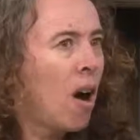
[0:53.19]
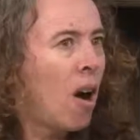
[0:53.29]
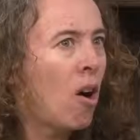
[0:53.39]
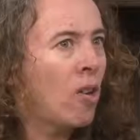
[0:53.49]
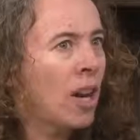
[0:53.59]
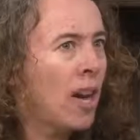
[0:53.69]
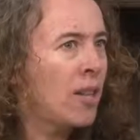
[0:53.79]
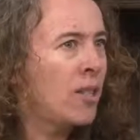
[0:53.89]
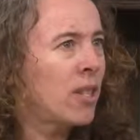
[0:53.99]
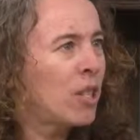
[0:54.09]
all
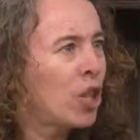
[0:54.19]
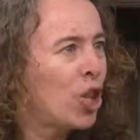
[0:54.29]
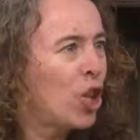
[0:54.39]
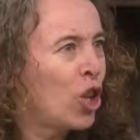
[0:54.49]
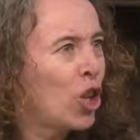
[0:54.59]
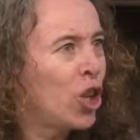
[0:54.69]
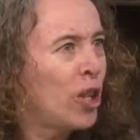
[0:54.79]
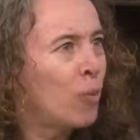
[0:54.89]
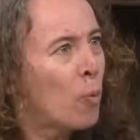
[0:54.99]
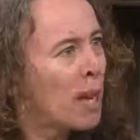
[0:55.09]
kinds of
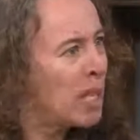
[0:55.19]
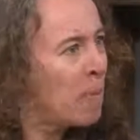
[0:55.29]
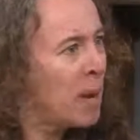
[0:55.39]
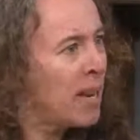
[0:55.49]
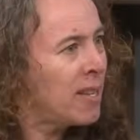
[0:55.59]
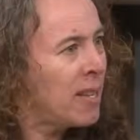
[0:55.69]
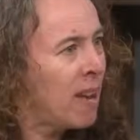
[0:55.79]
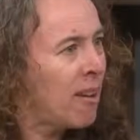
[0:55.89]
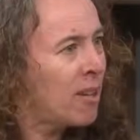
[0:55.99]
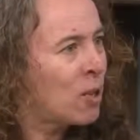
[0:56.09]
good recipes
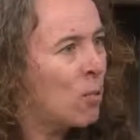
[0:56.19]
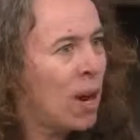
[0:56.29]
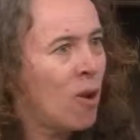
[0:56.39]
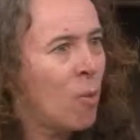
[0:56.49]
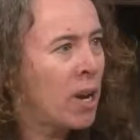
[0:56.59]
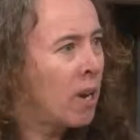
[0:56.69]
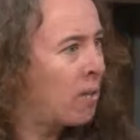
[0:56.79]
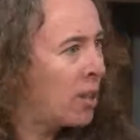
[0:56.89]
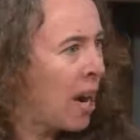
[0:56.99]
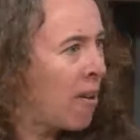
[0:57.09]
there as well. We
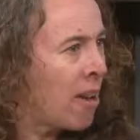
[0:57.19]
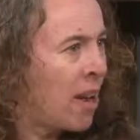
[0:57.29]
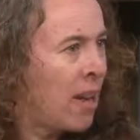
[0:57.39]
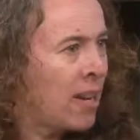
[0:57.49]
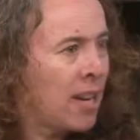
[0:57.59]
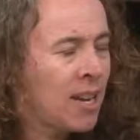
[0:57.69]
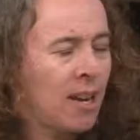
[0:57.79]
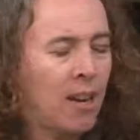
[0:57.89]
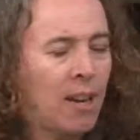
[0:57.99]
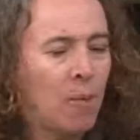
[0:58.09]
carry honey.
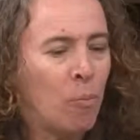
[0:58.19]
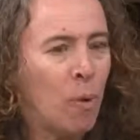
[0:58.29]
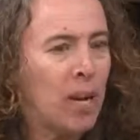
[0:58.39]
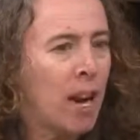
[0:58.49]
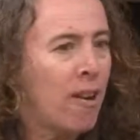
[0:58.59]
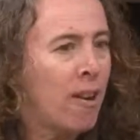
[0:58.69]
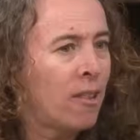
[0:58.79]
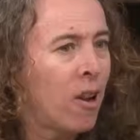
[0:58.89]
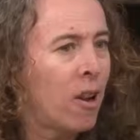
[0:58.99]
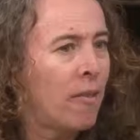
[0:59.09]
We carry a
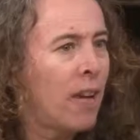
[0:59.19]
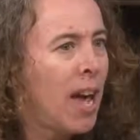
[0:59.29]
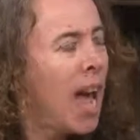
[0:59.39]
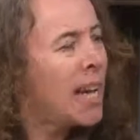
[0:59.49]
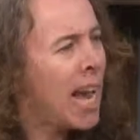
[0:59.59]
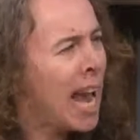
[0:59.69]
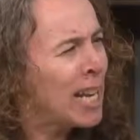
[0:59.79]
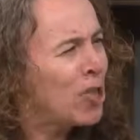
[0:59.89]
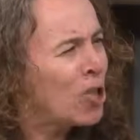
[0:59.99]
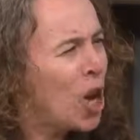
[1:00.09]
lot of
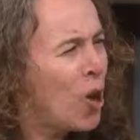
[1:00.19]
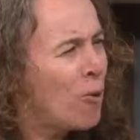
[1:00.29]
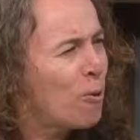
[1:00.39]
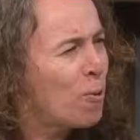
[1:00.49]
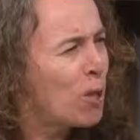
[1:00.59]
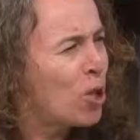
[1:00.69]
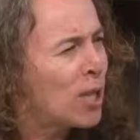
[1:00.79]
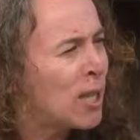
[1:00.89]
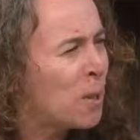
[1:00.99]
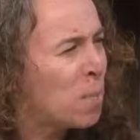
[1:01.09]
canjos, which
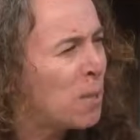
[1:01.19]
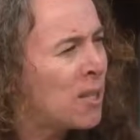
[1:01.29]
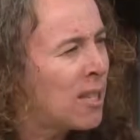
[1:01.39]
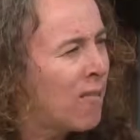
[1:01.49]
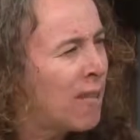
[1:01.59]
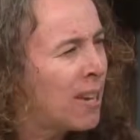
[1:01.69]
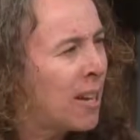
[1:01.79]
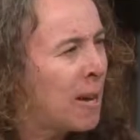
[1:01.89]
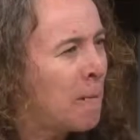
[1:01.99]
is a specific